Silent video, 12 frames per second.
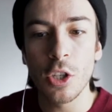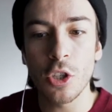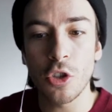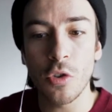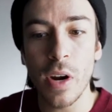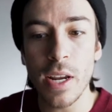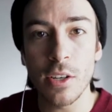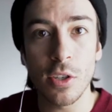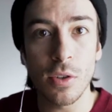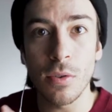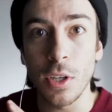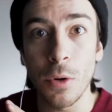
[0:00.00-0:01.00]
straight
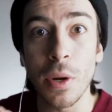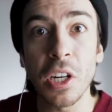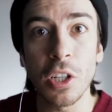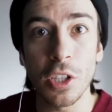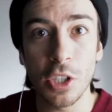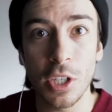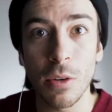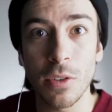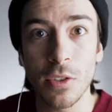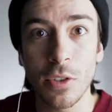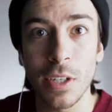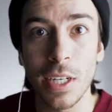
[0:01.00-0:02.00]
to, you know, a glitched out
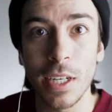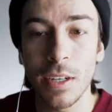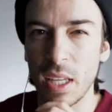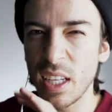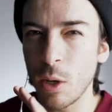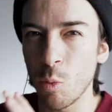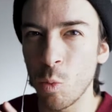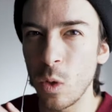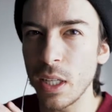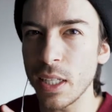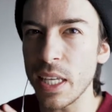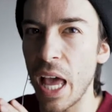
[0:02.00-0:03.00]
screen. I think it
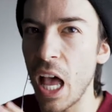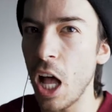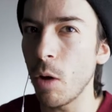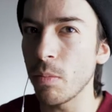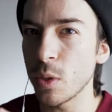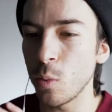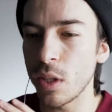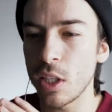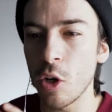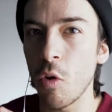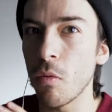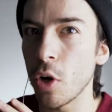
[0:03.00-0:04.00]
really helped with
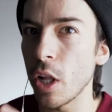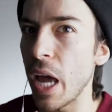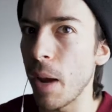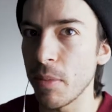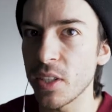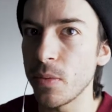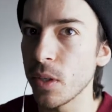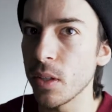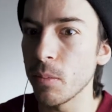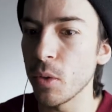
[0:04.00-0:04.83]
the overall atmosphere of the